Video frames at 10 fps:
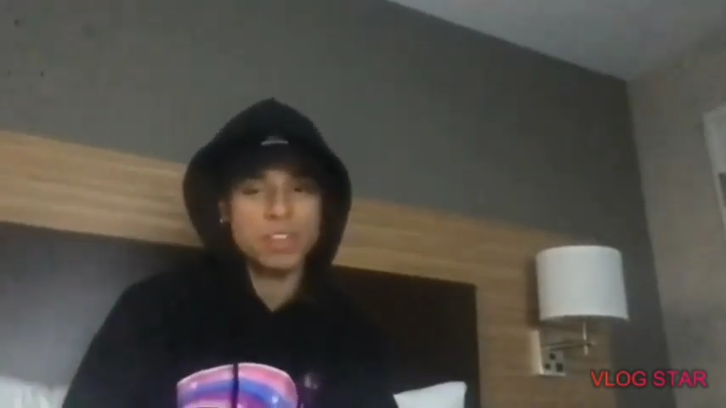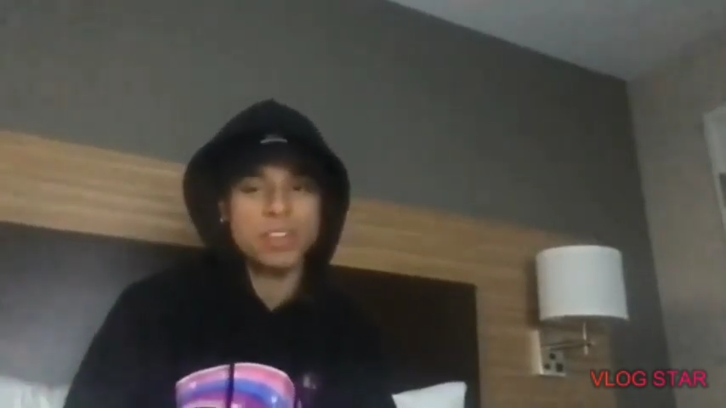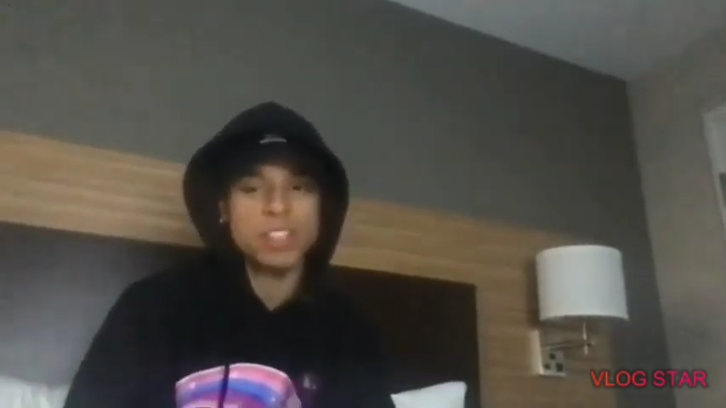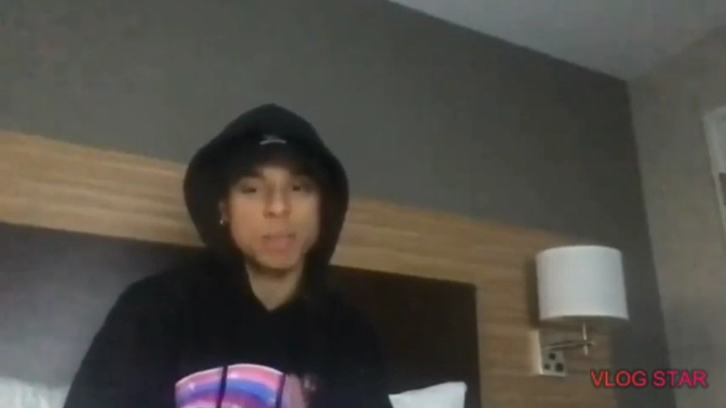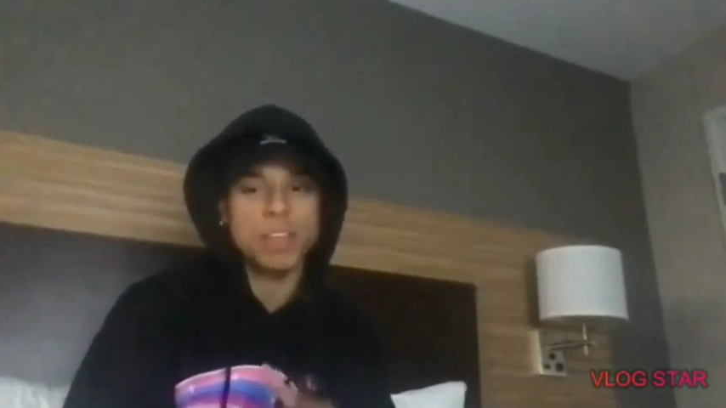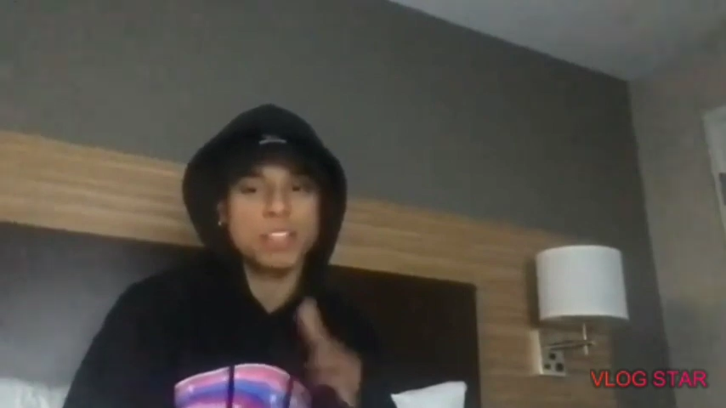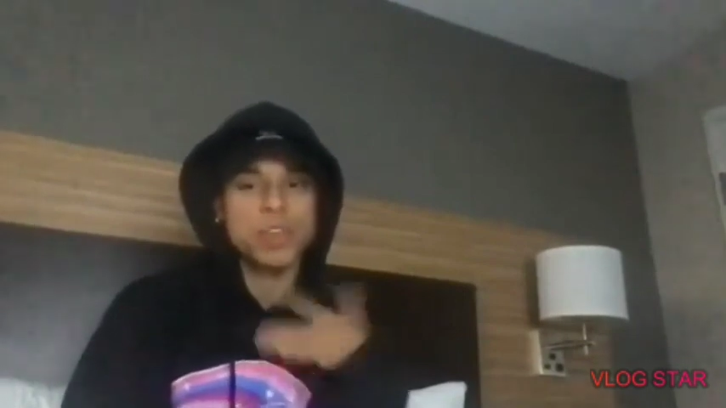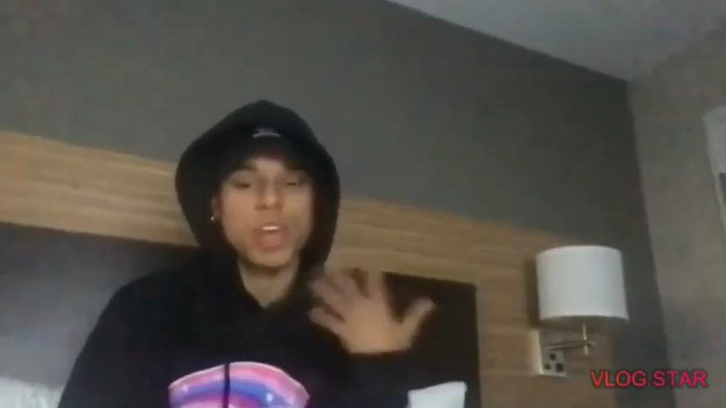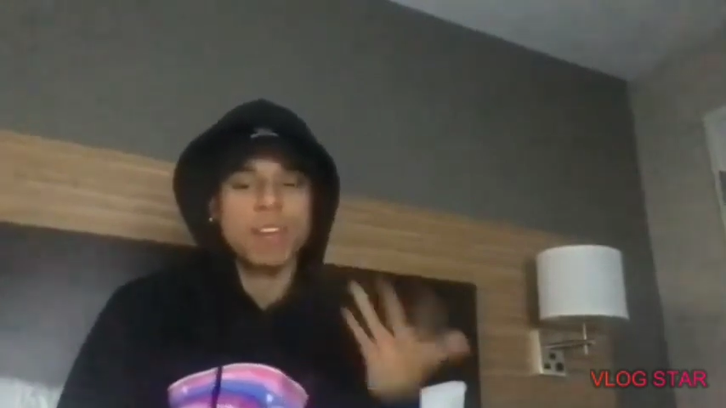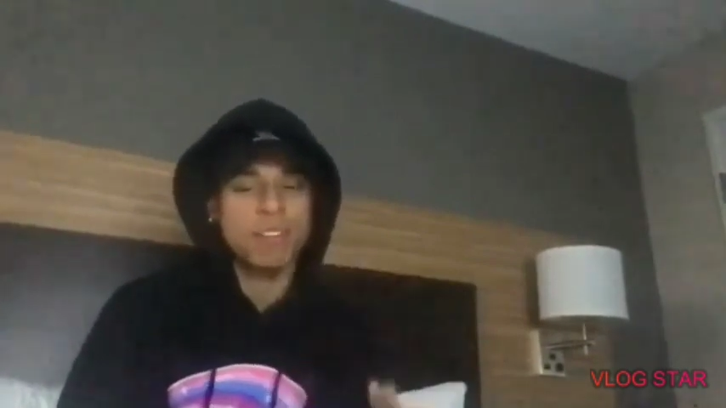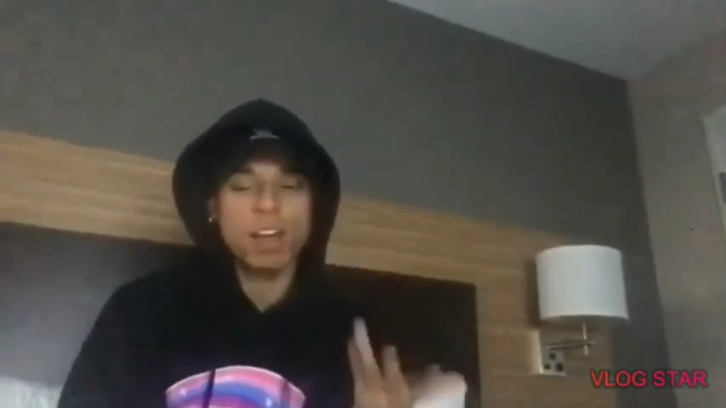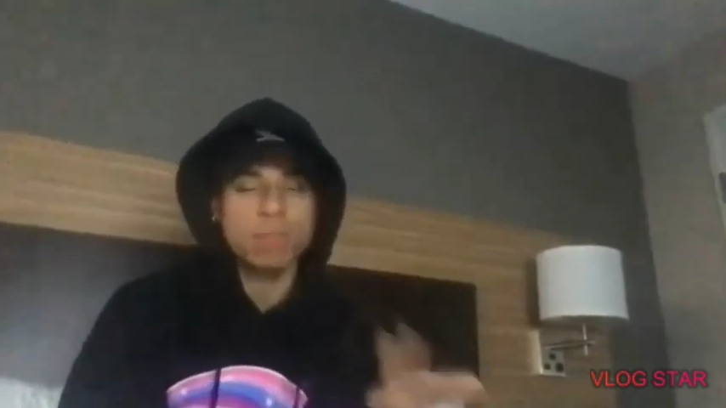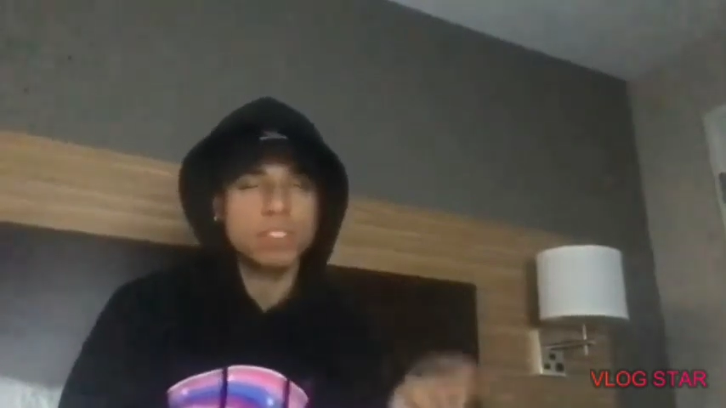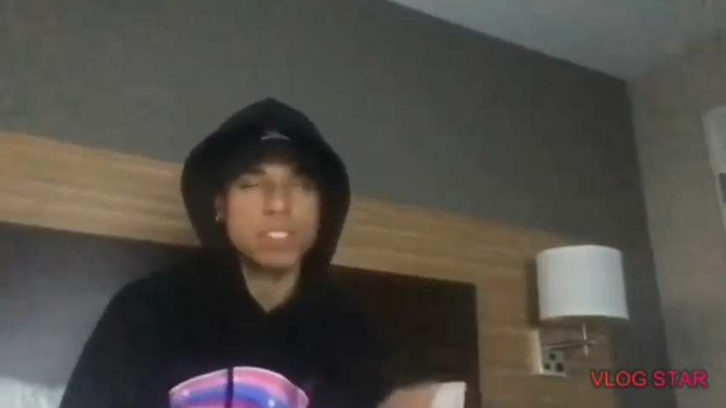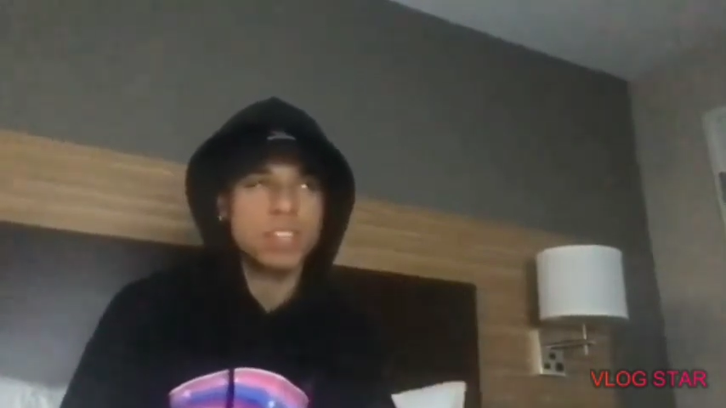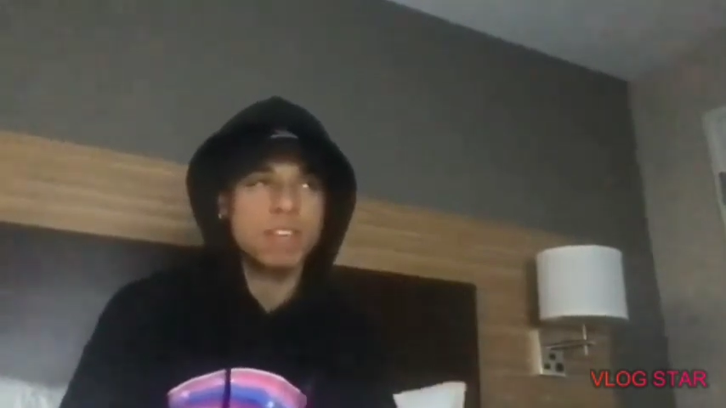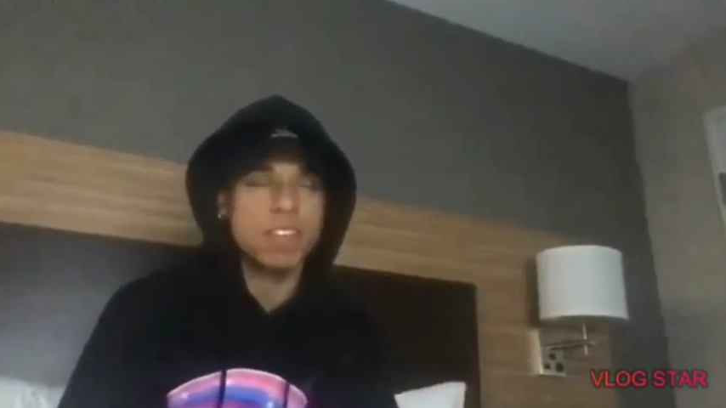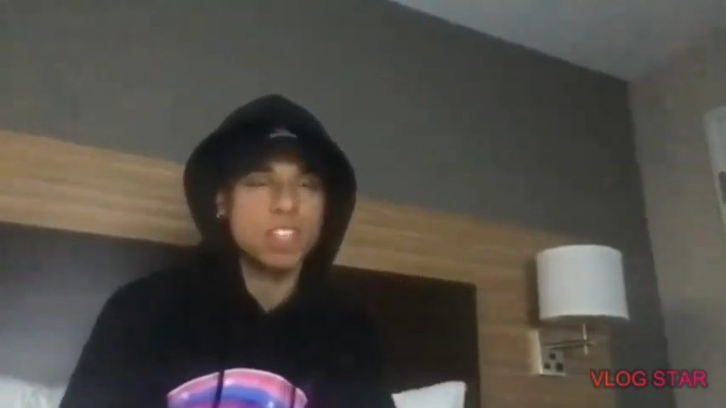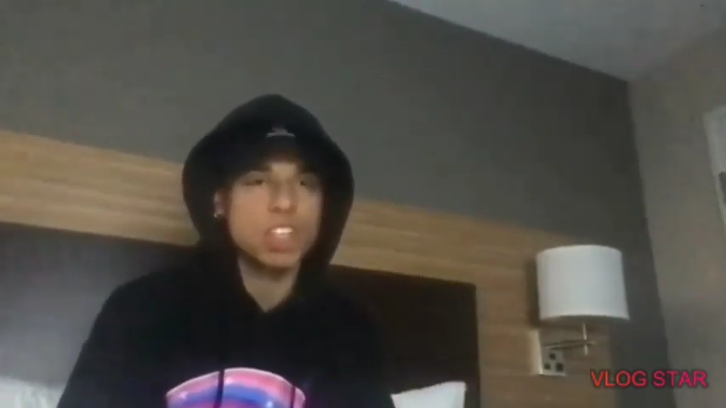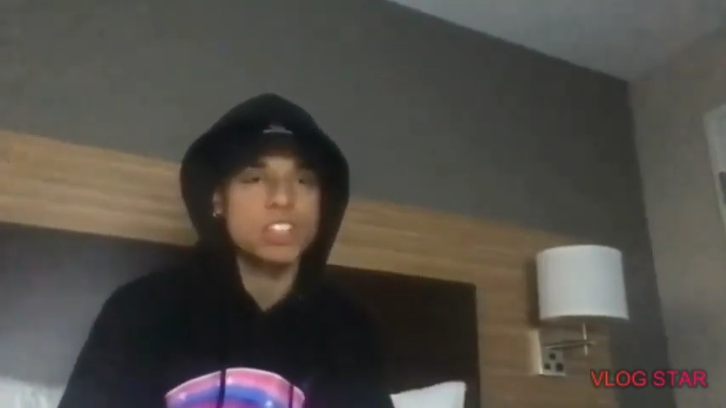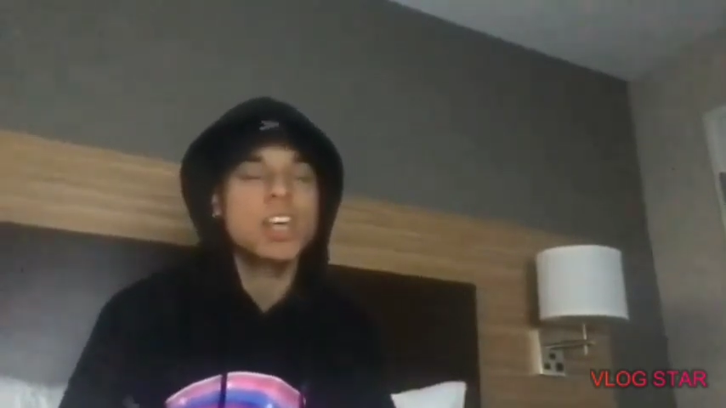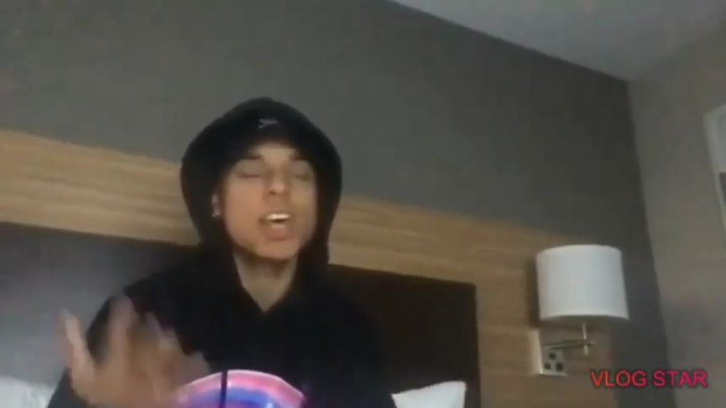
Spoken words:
So he took me to get to see Avengers,